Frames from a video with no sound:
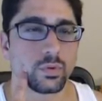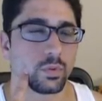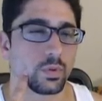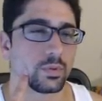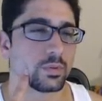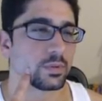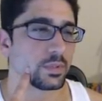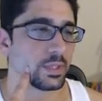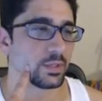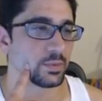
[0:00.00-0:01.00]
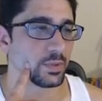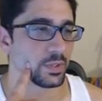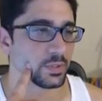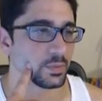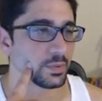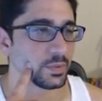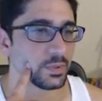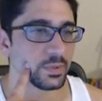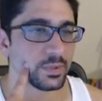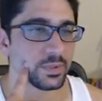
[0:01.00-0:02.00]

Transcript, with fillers: Oh, that was pretty awesome. Critical hit.